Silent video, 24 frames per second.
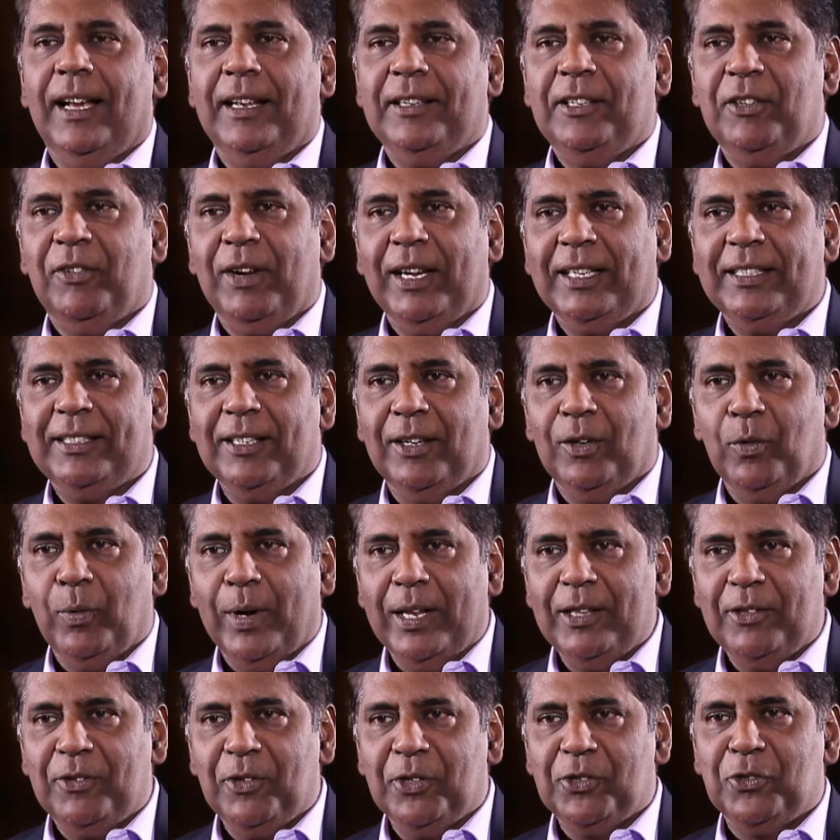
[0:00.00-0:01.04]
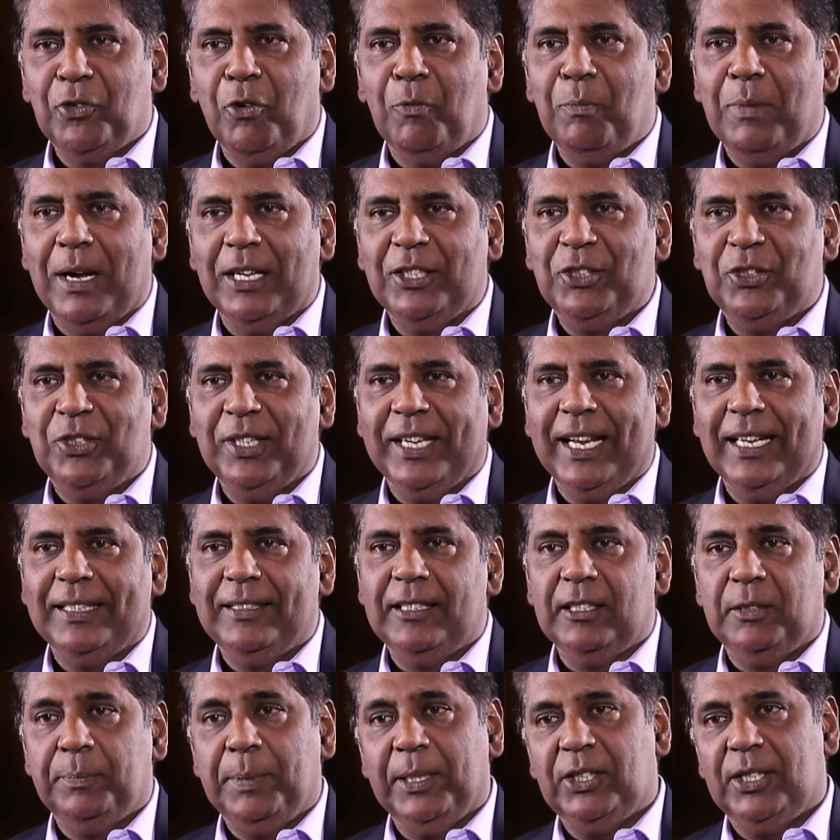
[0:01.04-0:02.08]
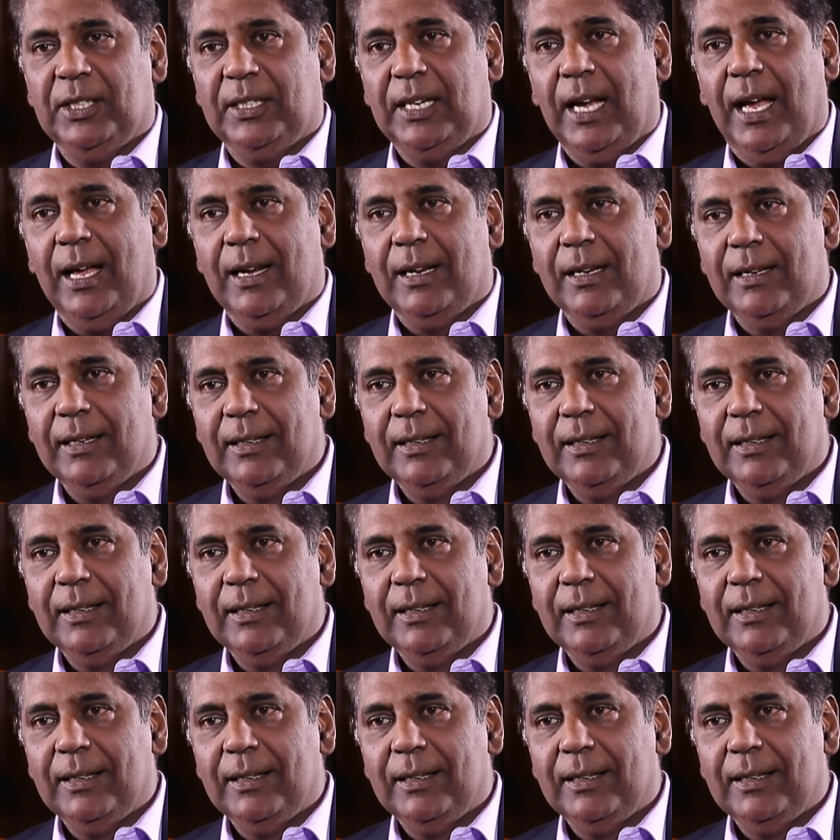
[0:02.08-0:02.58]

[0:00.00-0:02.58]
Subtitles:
director went through so much to get this picture done,